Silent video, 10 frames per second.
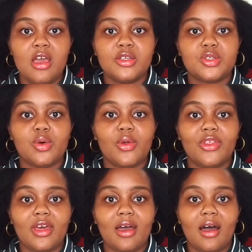So
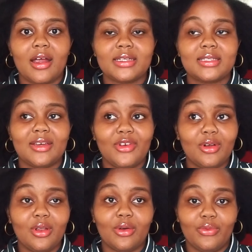there are
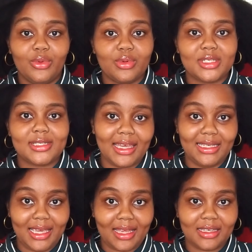several of those
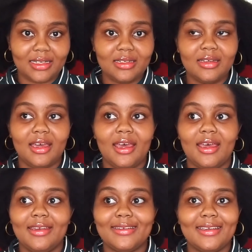in Kenya,
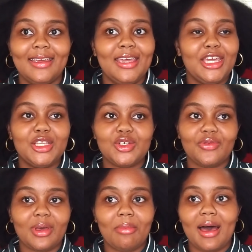and each
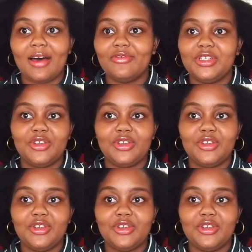of them have